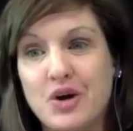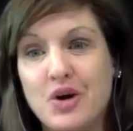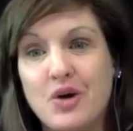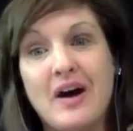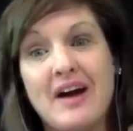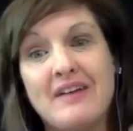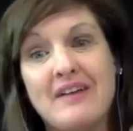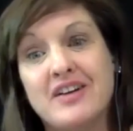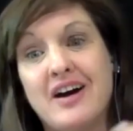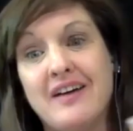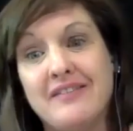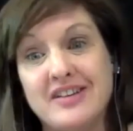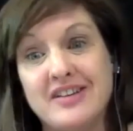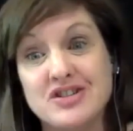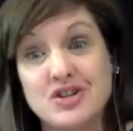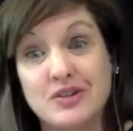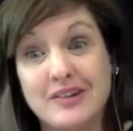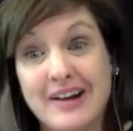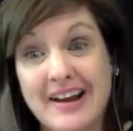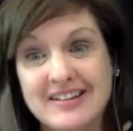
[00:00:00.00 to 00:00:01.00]
I've got these
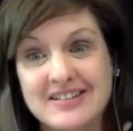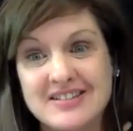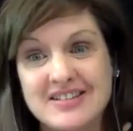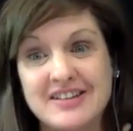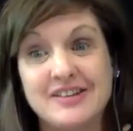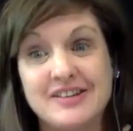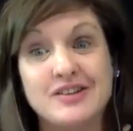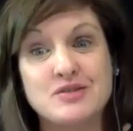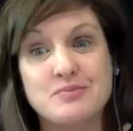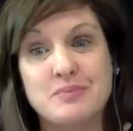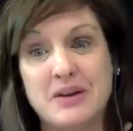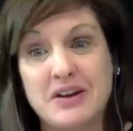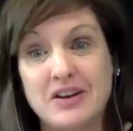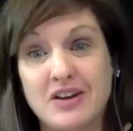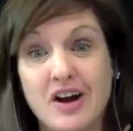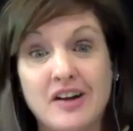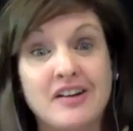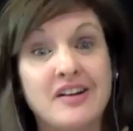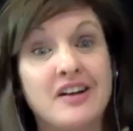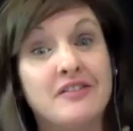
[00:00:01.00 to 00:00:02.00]
great deals, but not
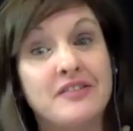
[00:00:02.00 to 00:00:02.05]
enough